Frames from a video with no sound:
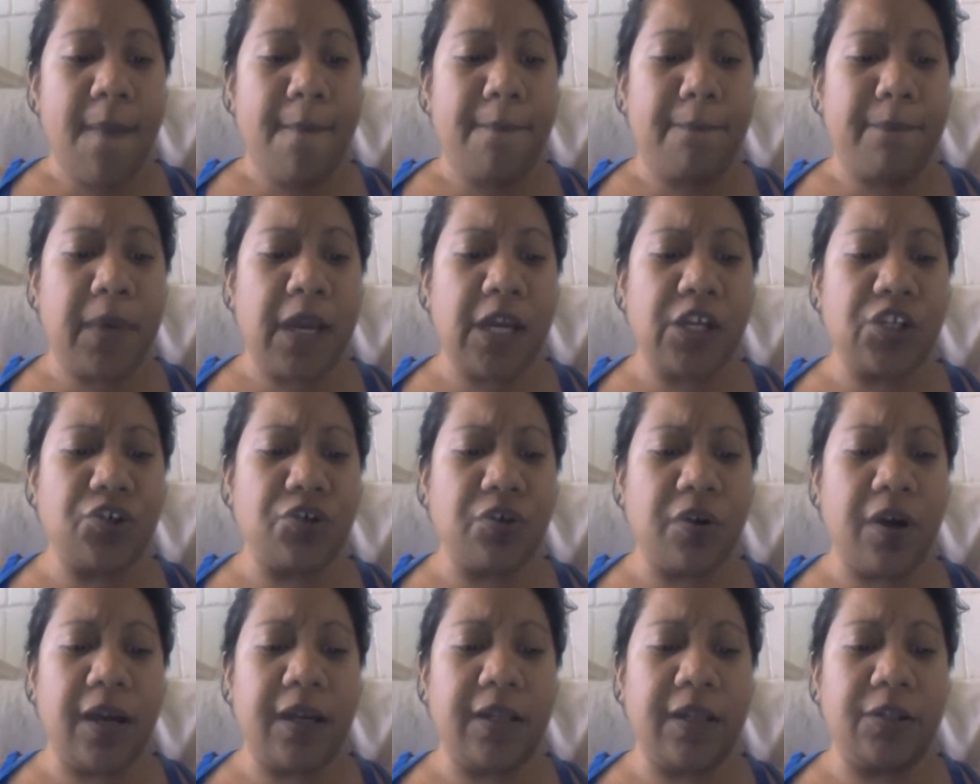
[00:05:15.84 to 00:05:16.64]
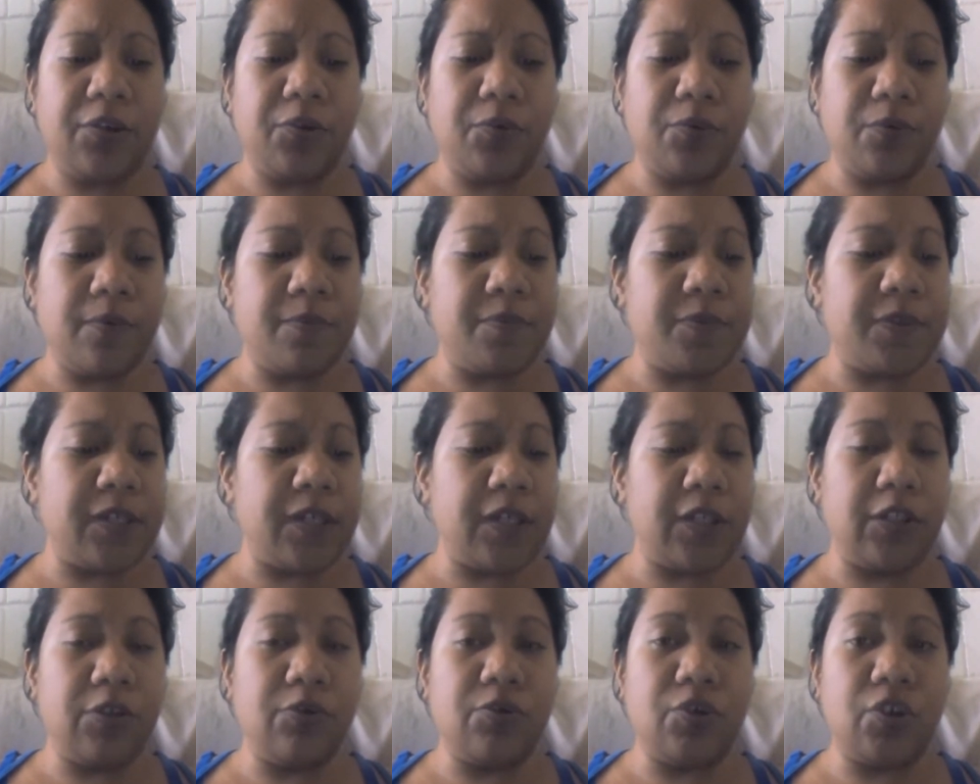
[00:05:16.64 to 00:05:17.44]
Major island groups
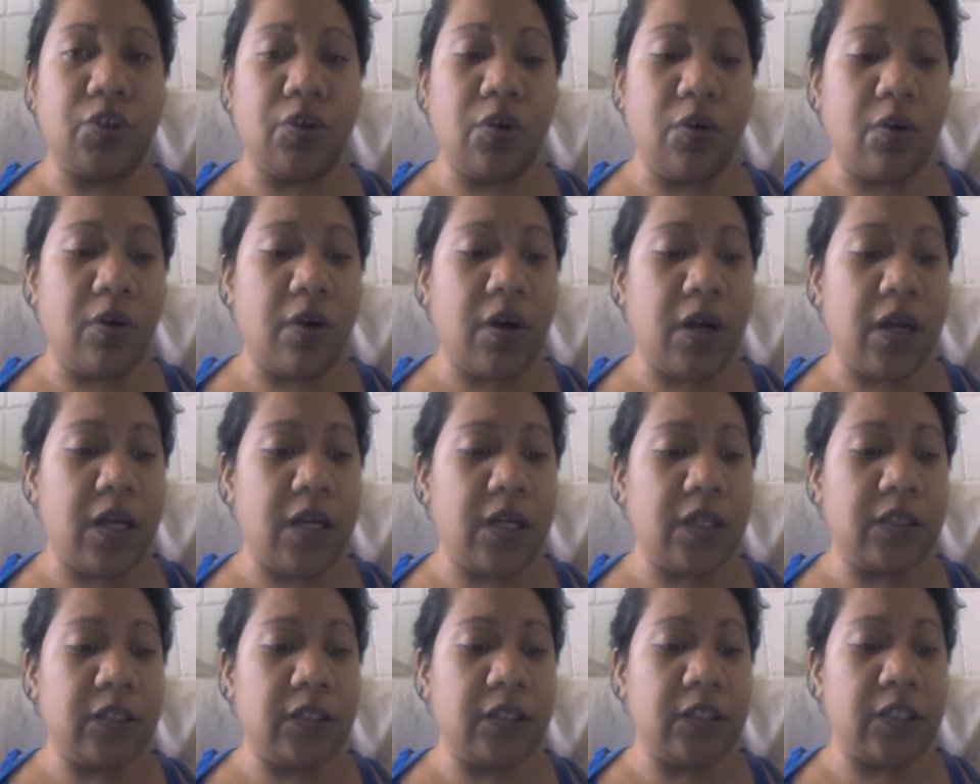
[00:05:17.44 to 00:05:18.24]
include Tonga,